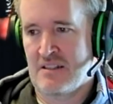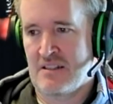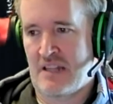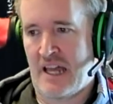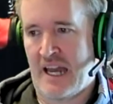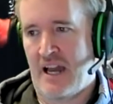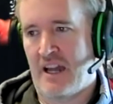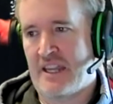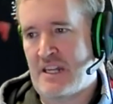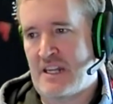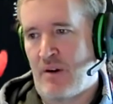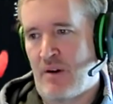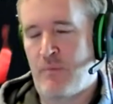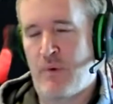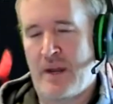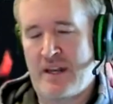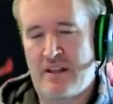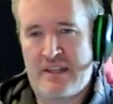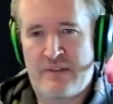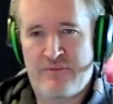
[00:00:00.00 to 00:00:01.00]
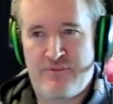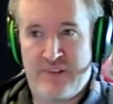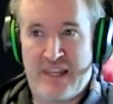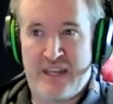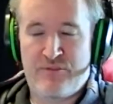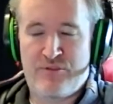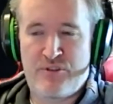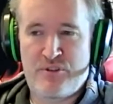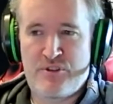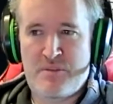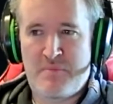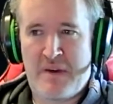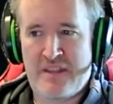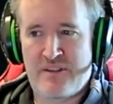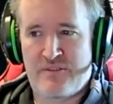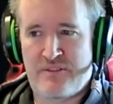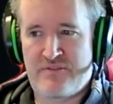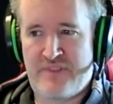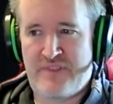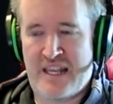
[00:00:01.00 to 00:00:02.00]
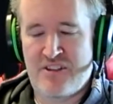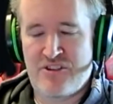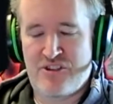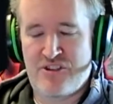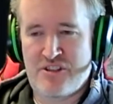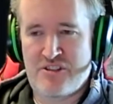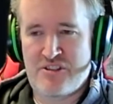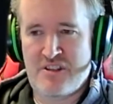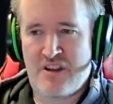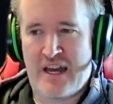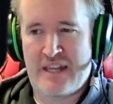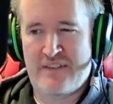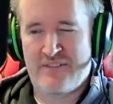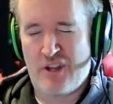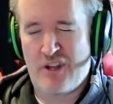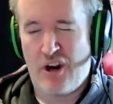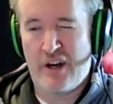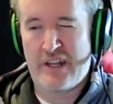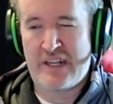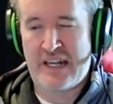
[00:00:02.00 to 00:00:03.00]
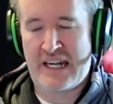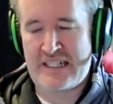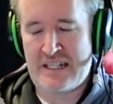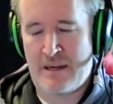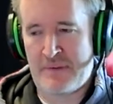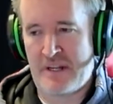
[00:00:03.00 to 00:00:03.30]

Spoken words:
like I went and then flicked through some other adventures and kind of got an idea.